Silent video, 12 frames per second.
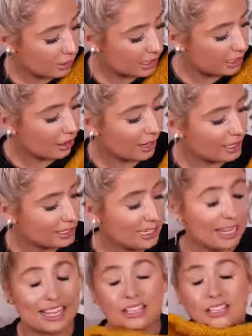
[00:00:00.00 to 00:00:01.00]
really
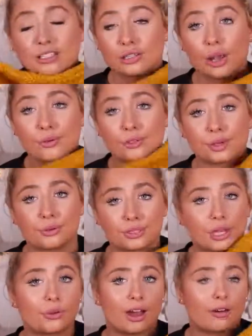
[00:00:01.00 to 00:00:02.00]
nicely. It's
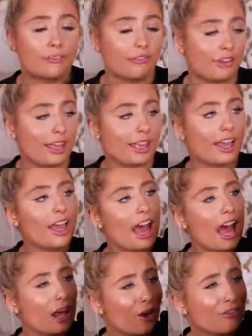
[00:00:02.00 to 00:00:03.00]
so comfy,
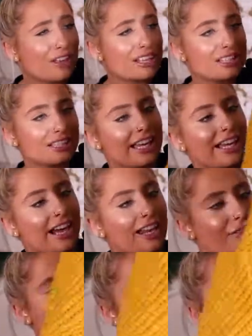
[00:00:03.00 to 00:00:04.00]
and obviously I
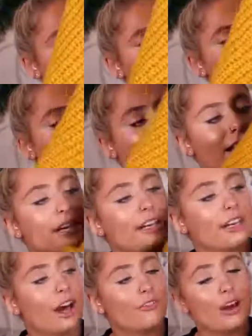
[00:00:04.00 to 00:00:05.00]
love the colour, and I
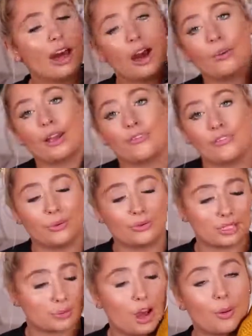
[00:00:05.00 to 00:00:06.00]
love how it
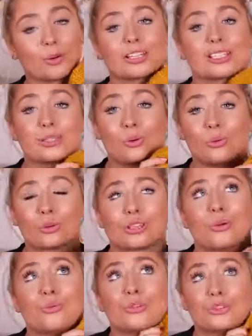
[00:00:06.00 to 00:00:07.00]
feels as well because it's
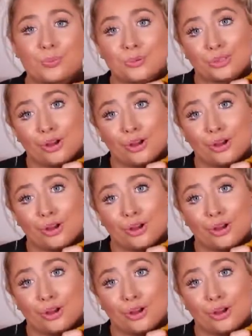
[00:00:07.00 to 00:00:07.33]
also super